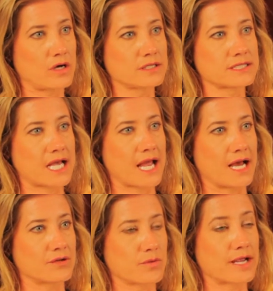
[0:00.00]
calls
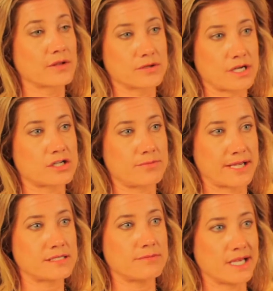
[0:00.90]
and regular
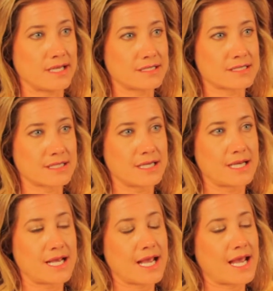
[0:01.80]
touch-base meetings.
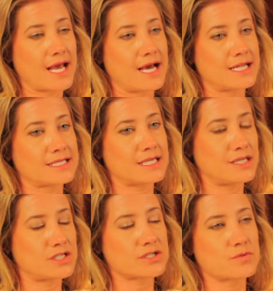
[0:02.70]
And
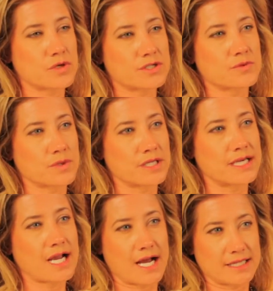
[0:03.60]
he just worked to
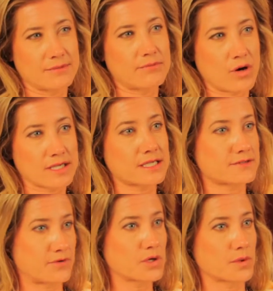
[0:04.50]
really guide the
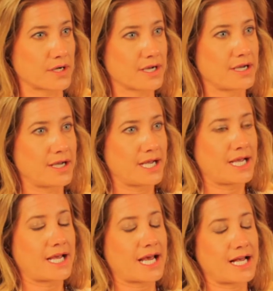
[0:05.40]
process forward.
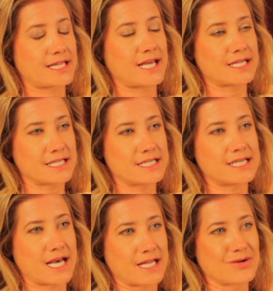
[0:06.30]
At the end of the
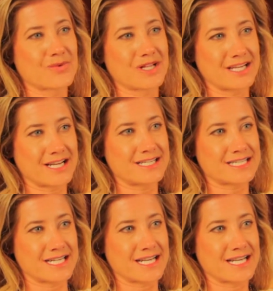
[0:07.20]
day, the really nice
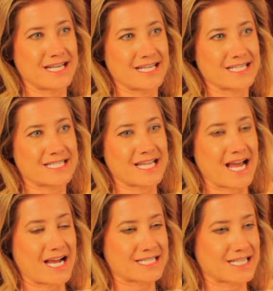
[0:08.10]
thing is
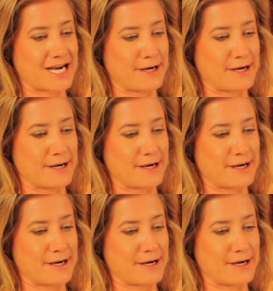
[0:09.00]
that